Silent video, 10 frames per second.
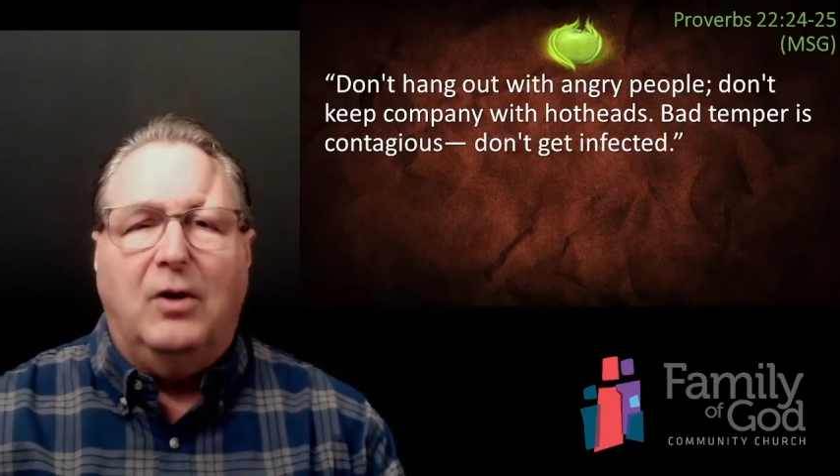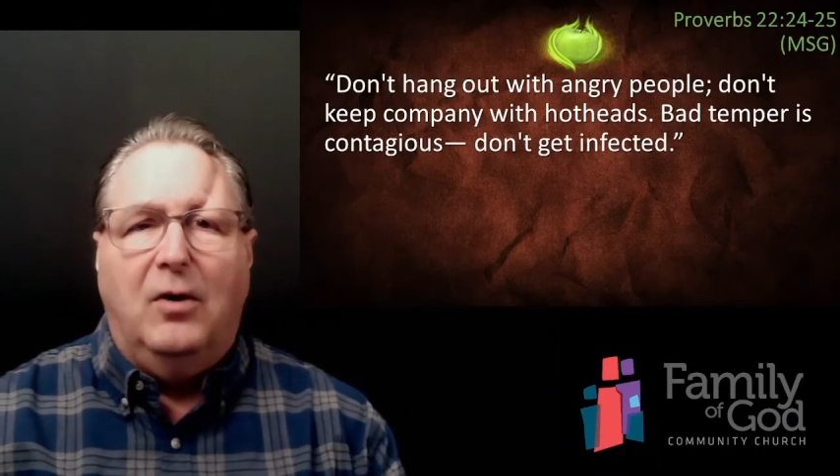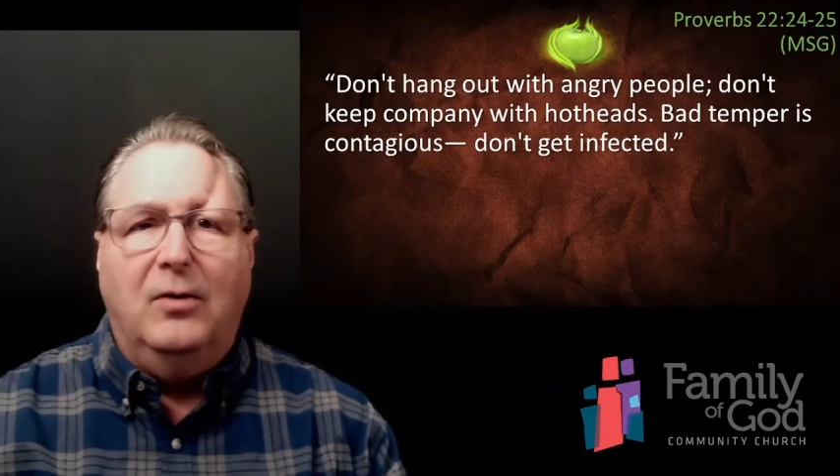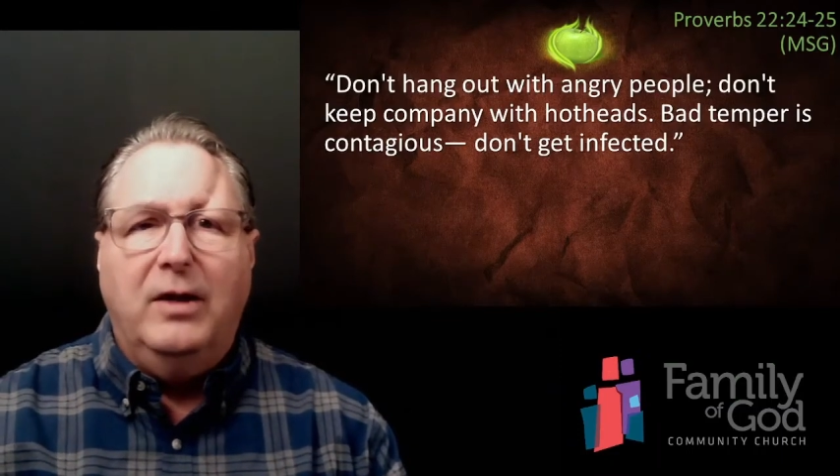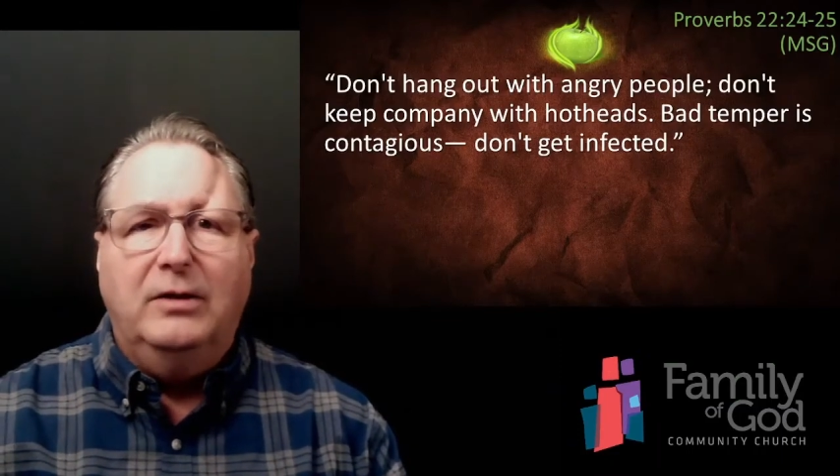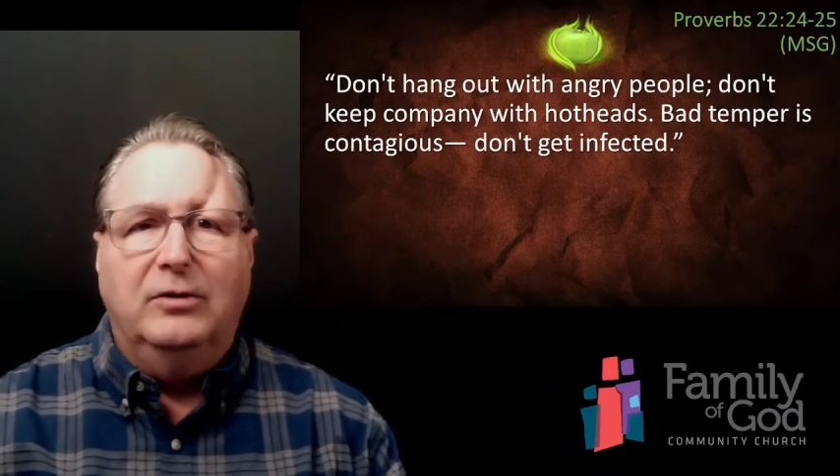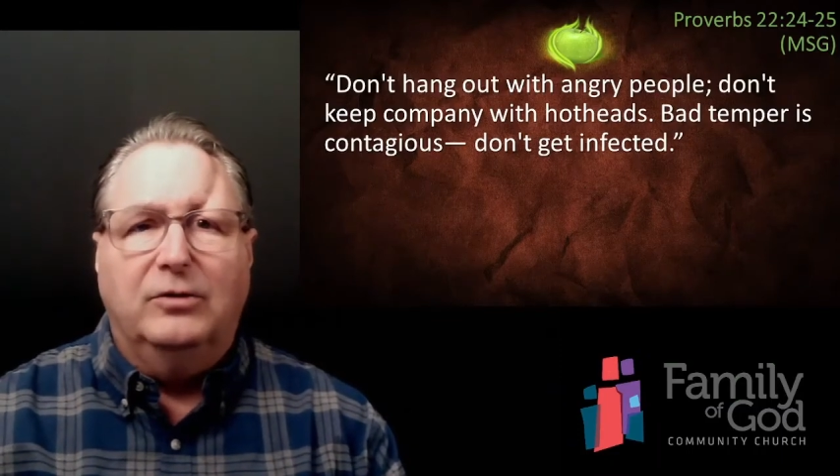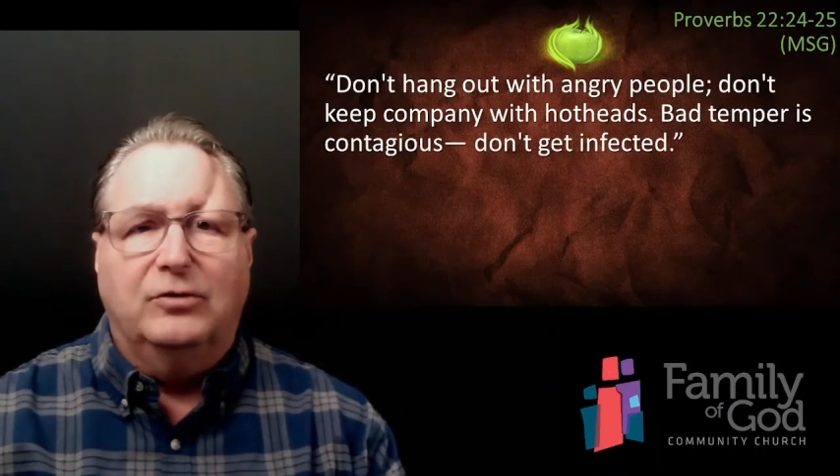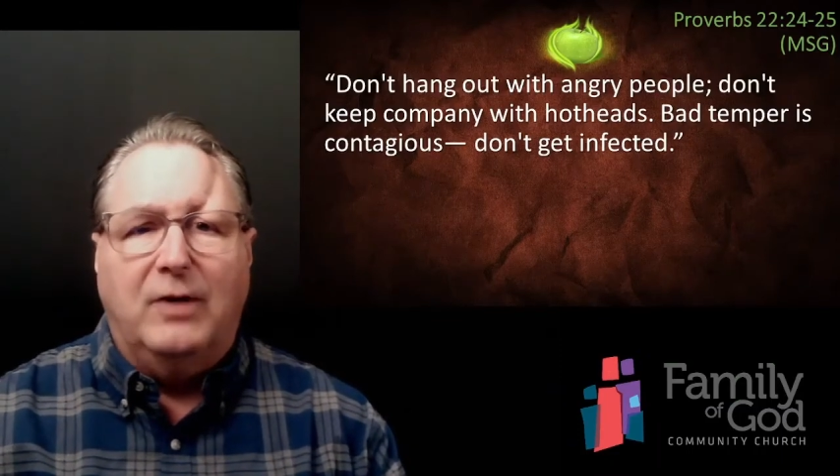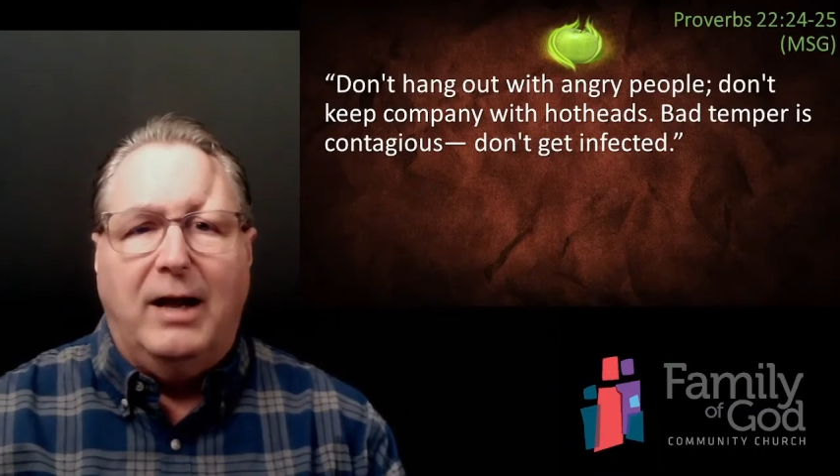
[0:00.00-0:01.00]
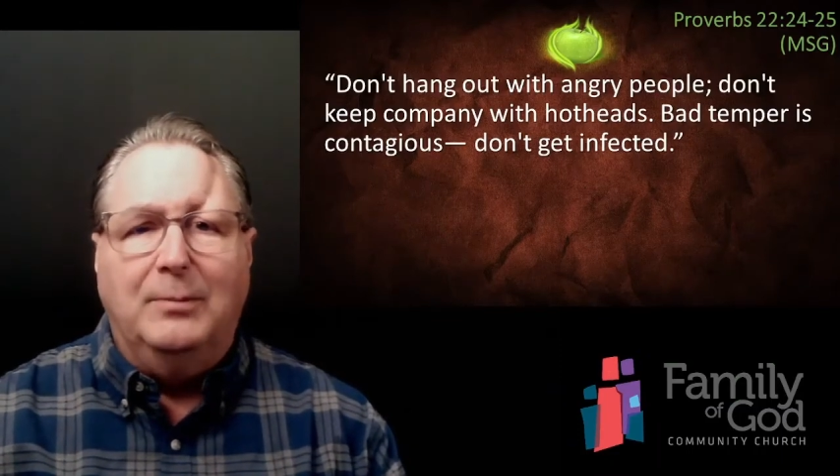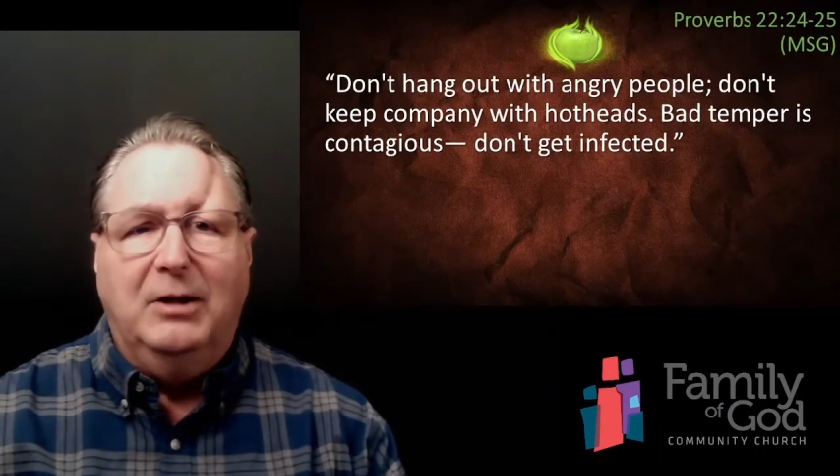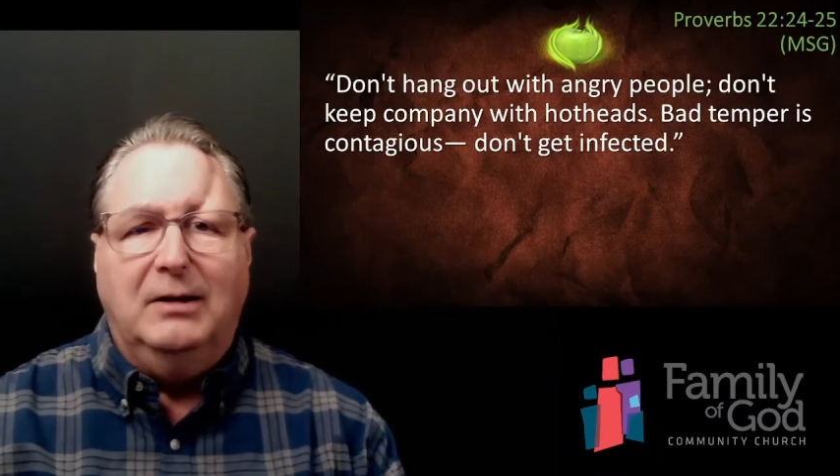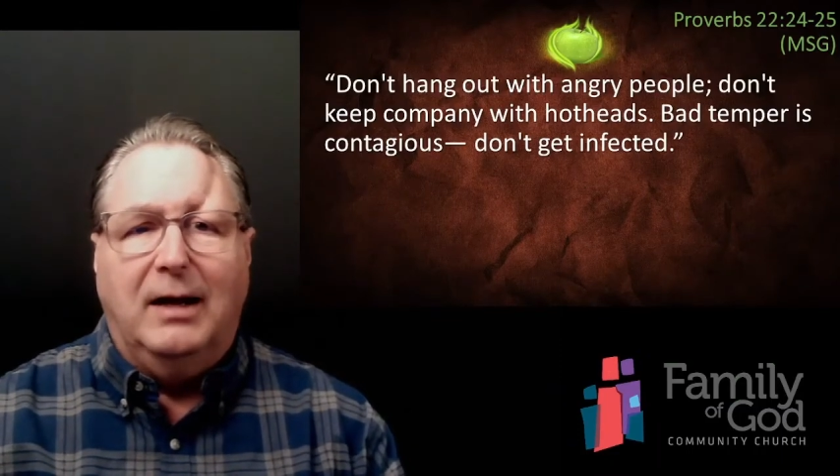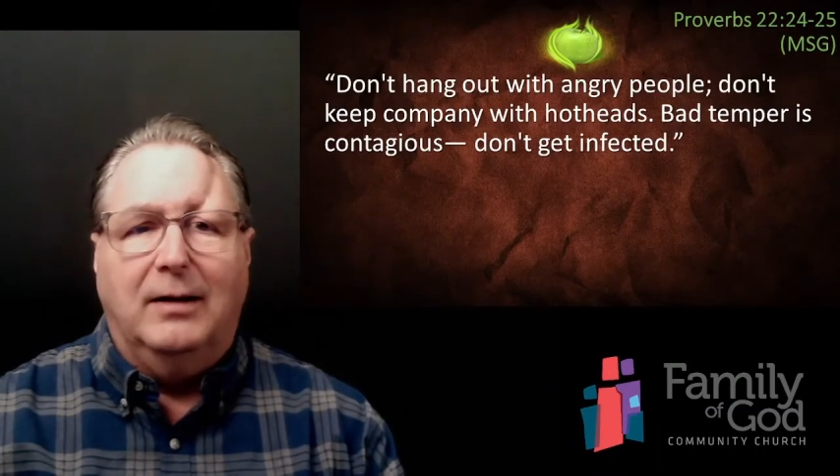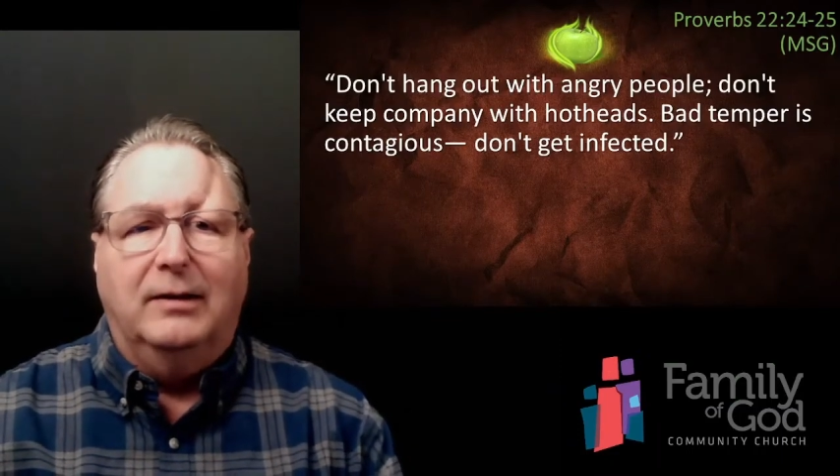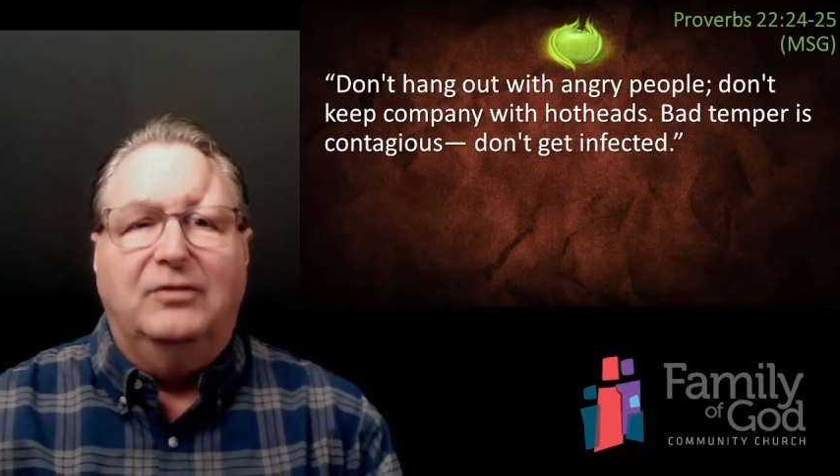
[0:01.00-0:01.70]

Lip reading: all they do is drag me down.